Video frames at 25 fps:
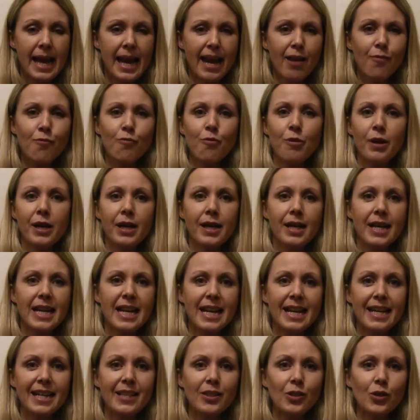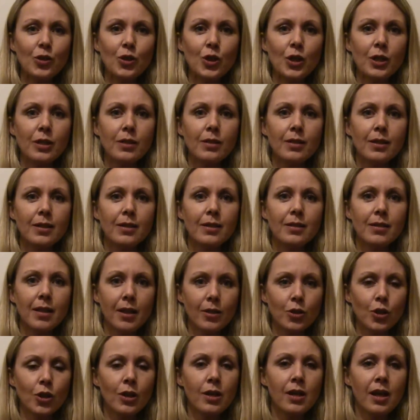and really it's just
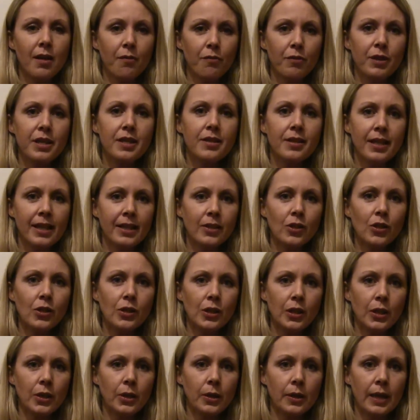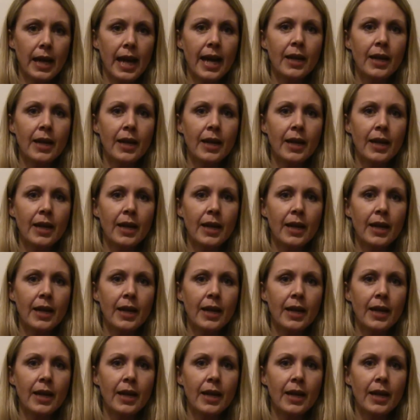such a lovely thing to do,